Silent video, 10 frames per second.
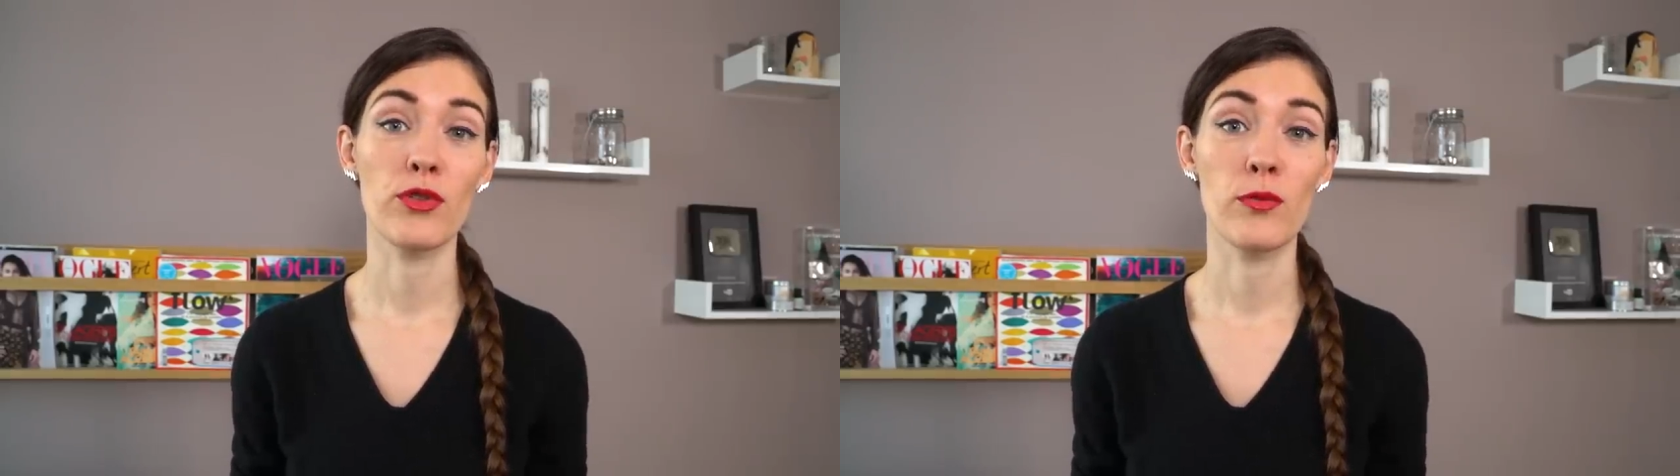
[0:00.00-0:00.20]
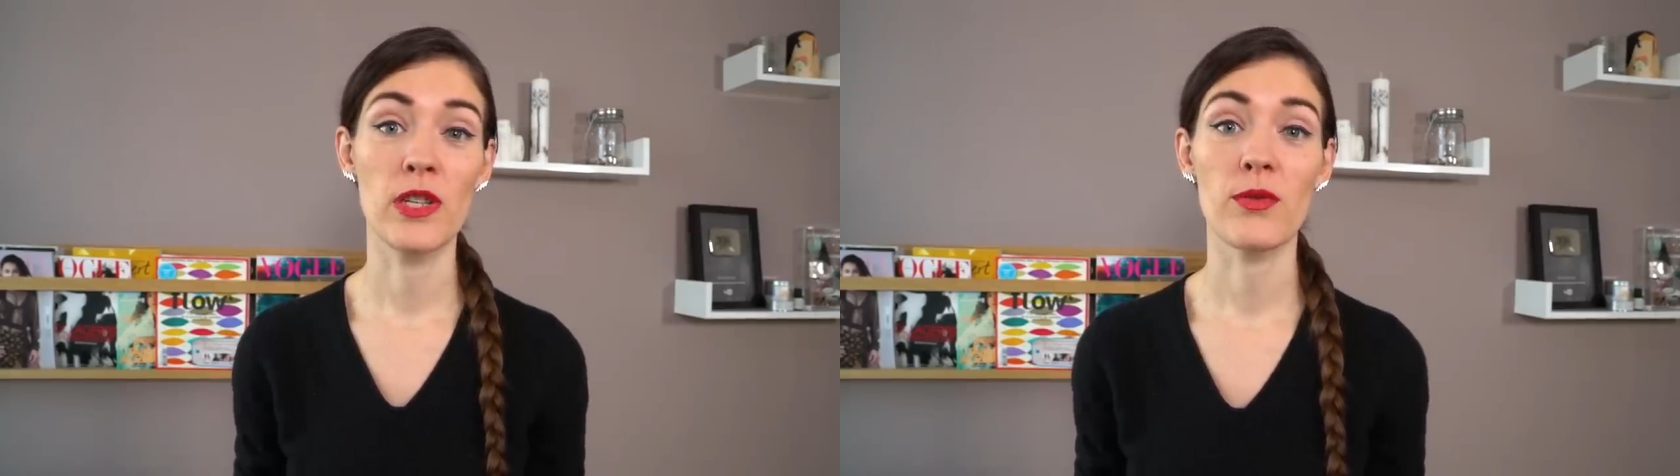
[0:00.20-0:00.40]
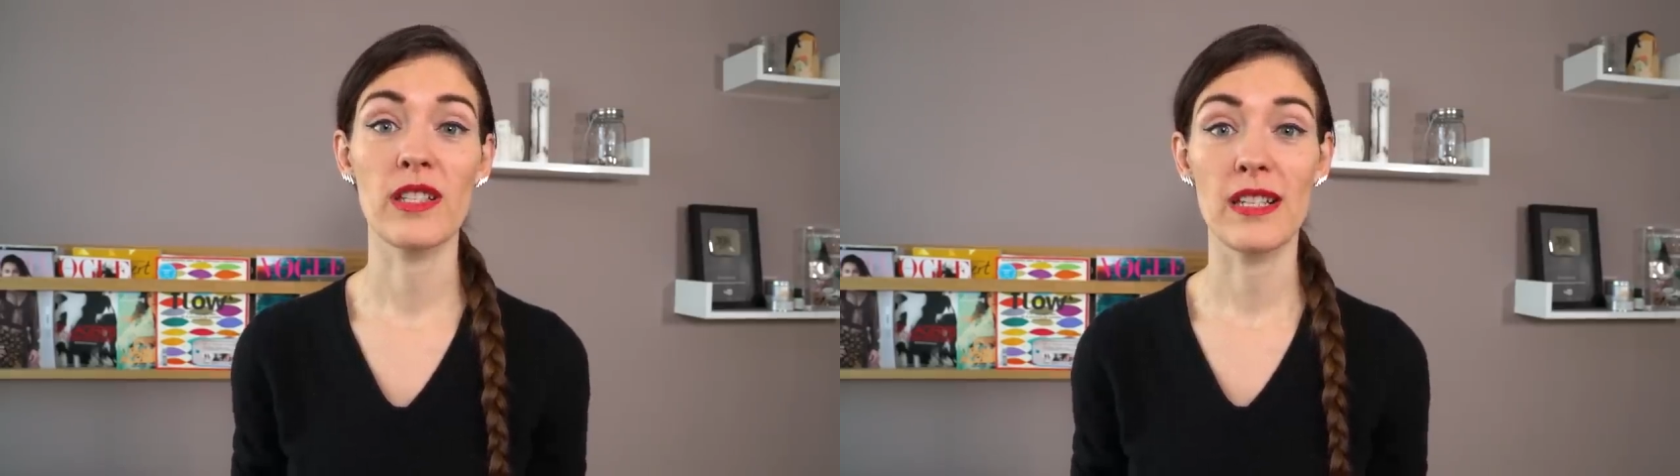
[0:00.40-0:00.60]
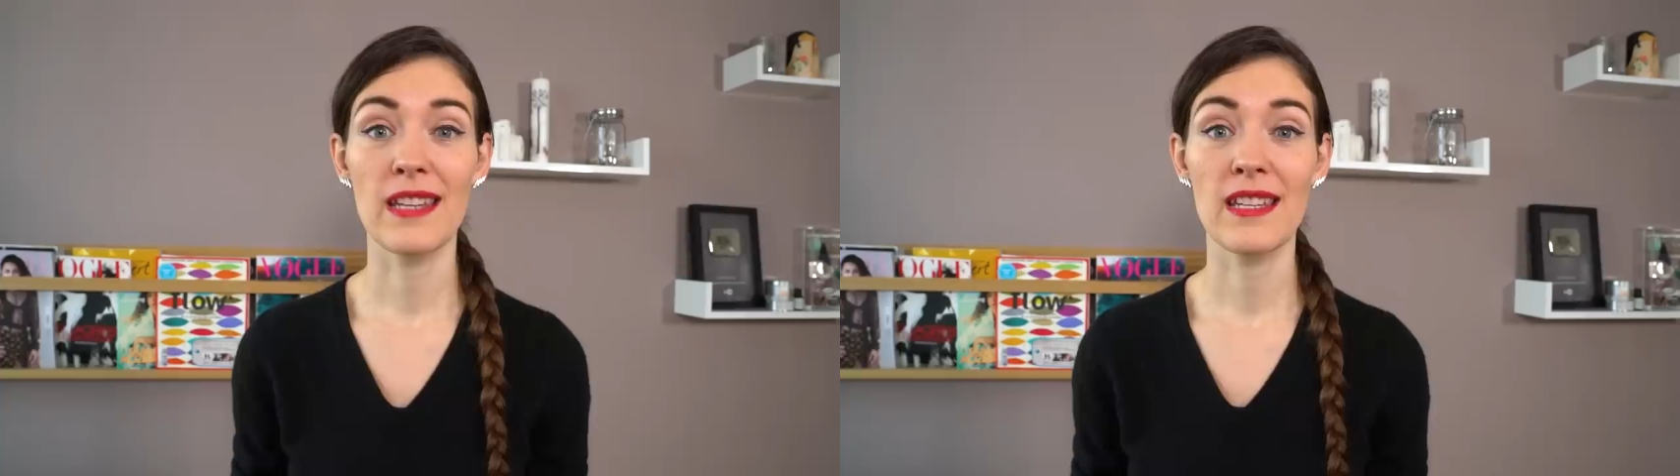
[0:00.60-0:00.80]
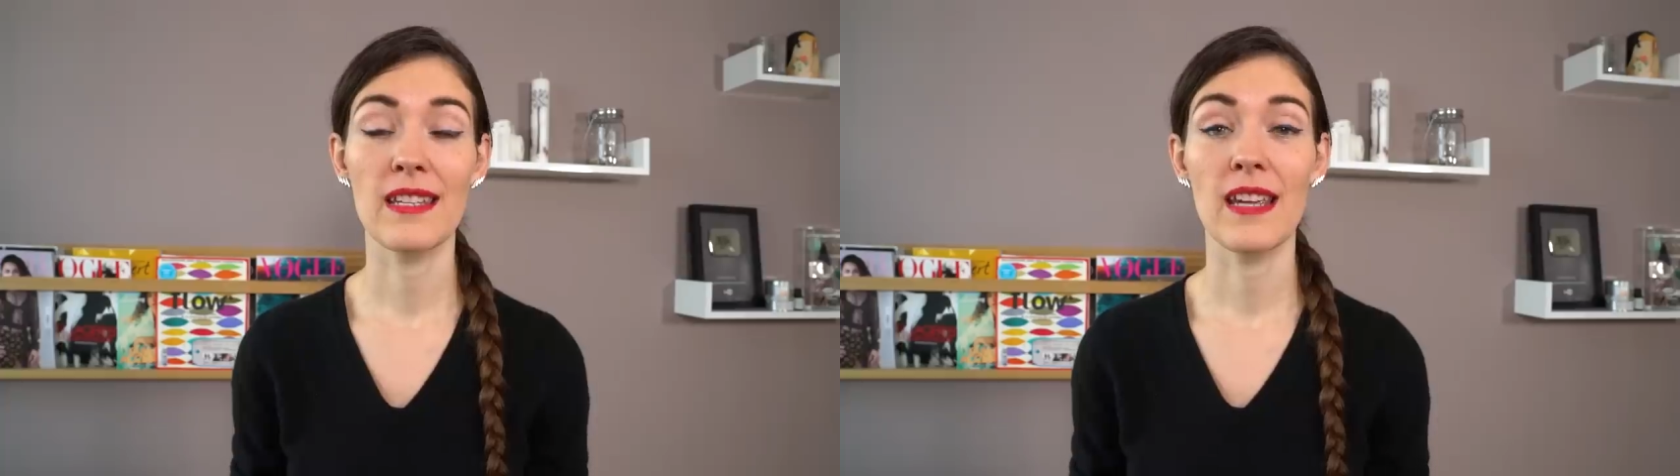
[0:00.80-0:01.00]
to be
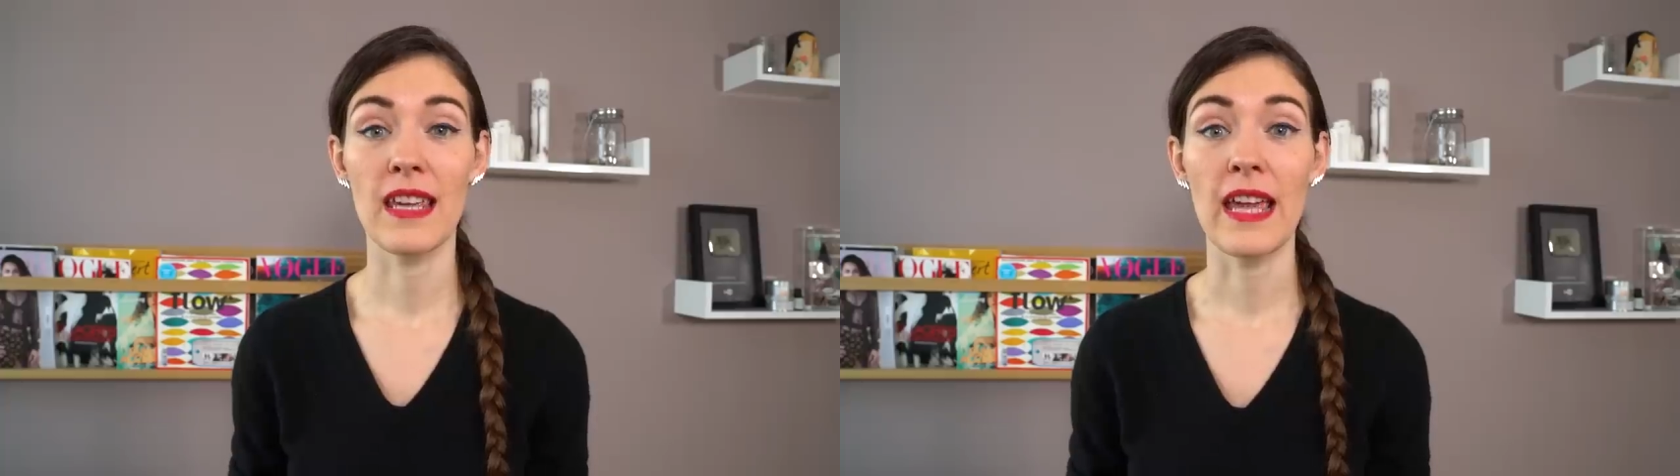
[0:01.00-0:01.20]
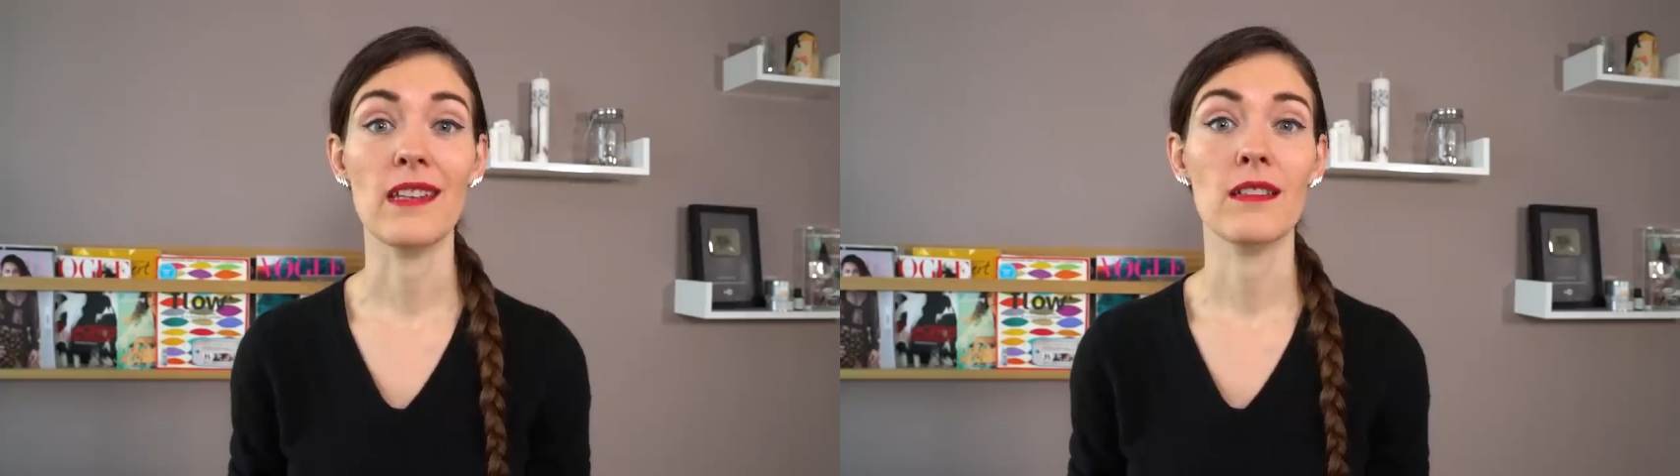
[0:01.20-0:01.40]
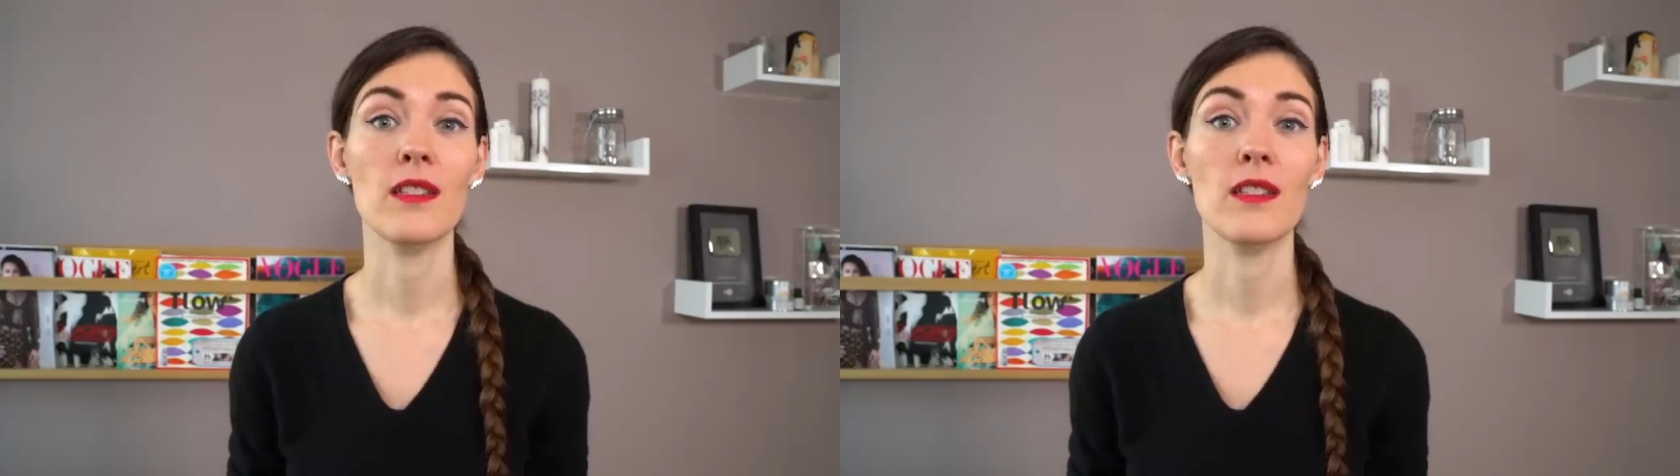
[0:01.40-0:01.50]
translated again,